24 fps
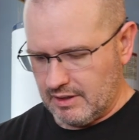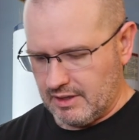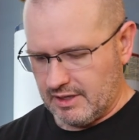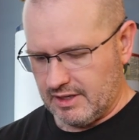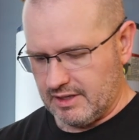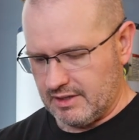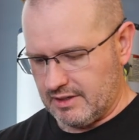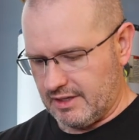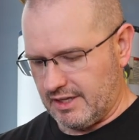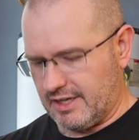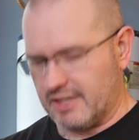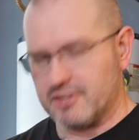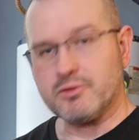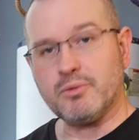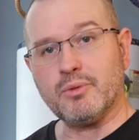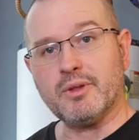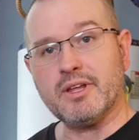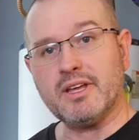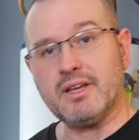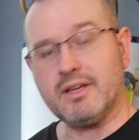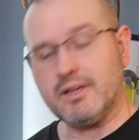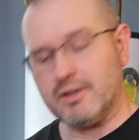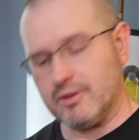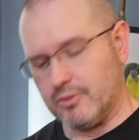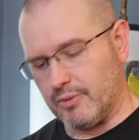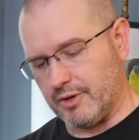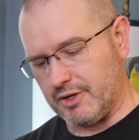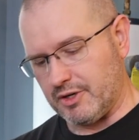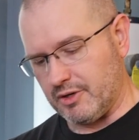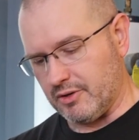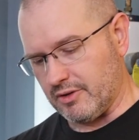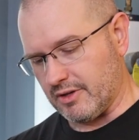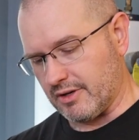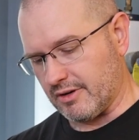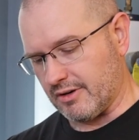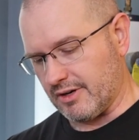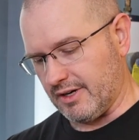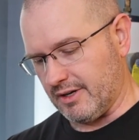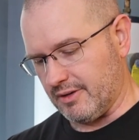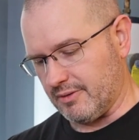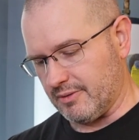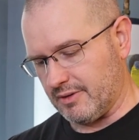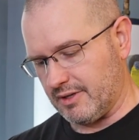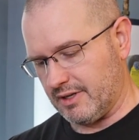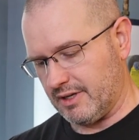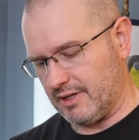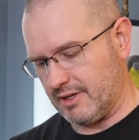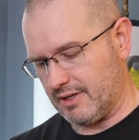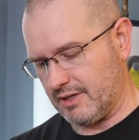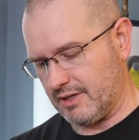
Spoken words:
And lastly, we do the ground.